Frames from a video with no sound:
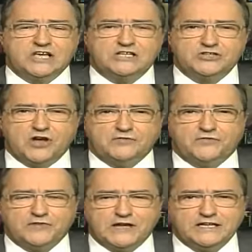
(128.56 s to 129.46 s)
it's not
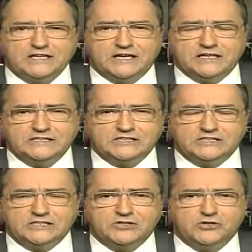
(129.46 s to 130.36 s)
flooding in at an
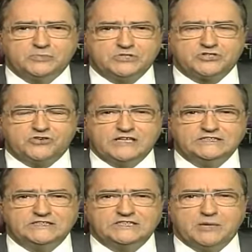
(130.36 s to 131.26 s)
enormous
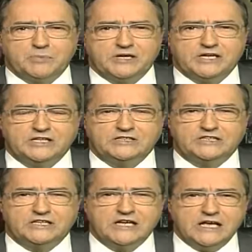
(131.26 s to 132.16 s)
rate. It's coming in at
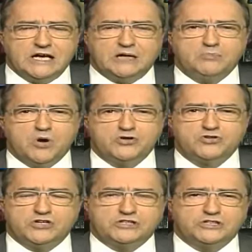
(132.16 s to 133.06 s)
a, a
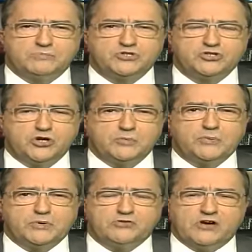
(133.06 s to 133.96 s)
moderate,
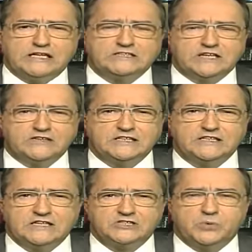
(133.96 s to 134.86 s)
absorbable rate. I think
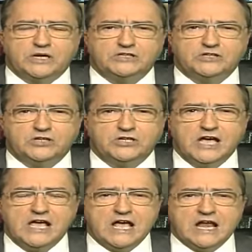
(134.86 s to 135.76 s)
that's quite good.
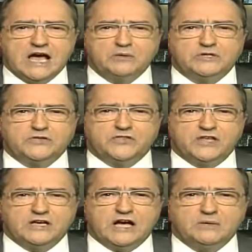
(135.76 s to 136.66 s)
I would,
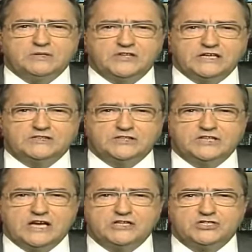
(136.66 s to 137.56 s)
th I would think the
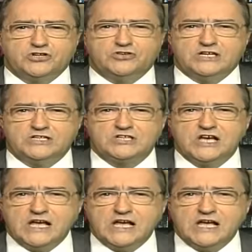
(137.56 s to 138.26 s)
danger is,